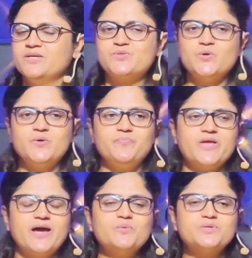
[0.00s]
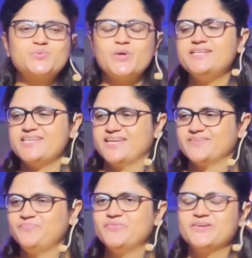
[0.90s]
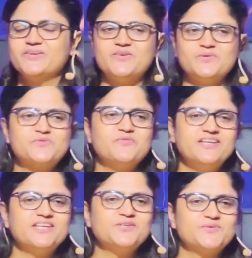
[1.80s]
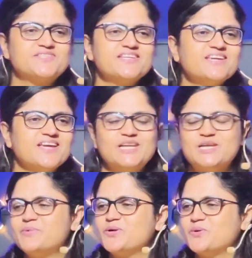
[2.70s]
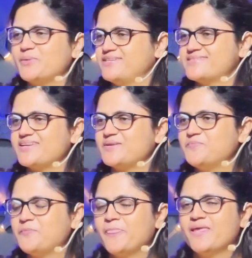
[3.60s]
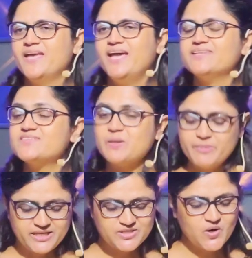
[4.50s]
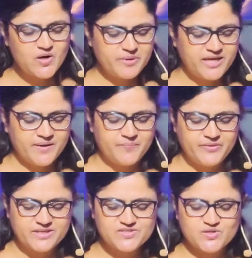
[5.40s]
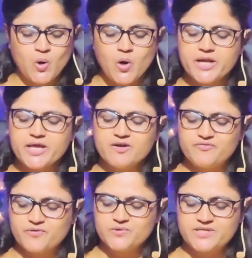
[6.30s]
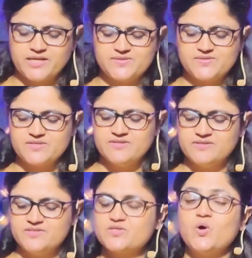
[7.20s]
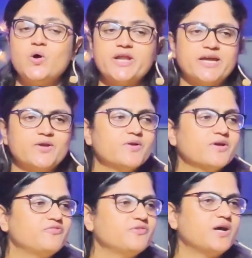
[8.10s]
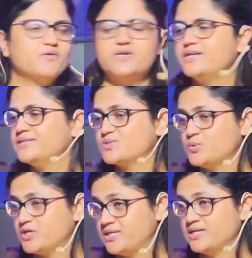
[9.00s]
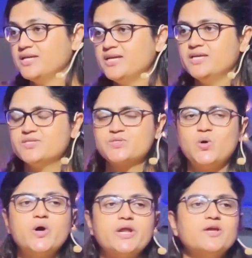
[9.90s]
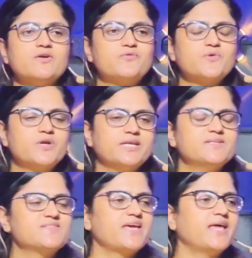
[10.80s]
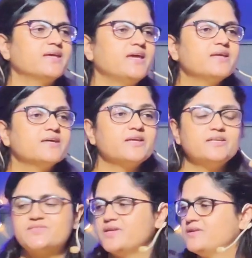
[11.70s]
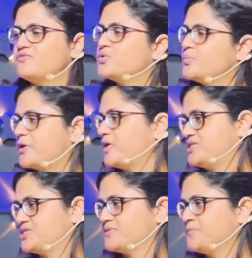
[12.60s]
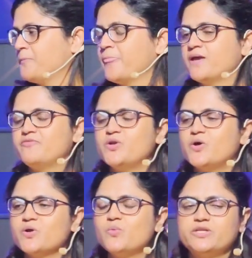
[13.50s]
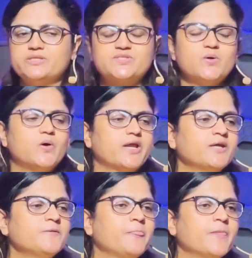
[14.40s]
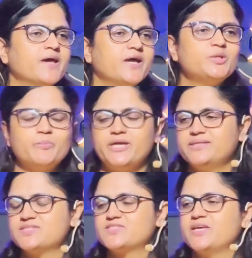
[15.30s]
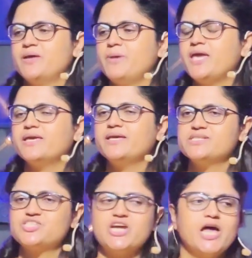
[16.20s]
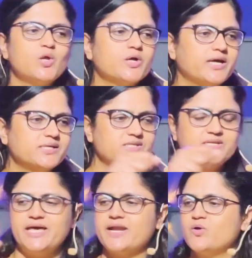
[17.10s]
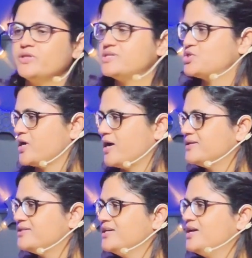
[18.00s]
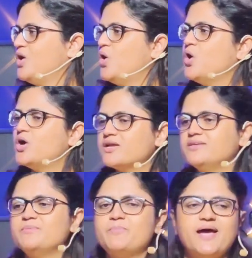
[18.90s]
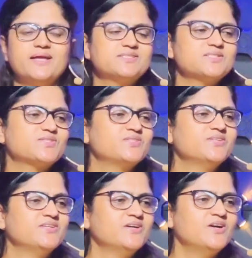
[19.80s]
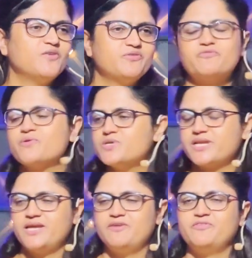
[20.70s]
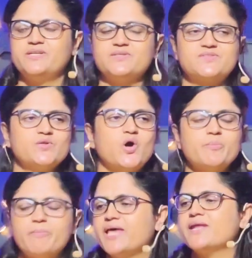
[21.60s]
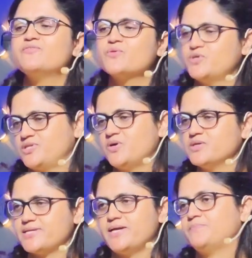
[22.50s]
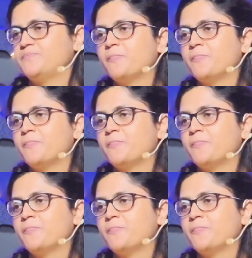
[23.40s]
So I was waiting. You know, I was waiting to see a lemon on my tree. And somebody told me that scoring your fruit trees, scoring, I don't know if you have heard this word, scoring your fruit trees can increase in fruit production. If you don't know what is scoring, it means making a shallow cut around the trunk or the branches of a fruit tree if it is not bearing fruit on time.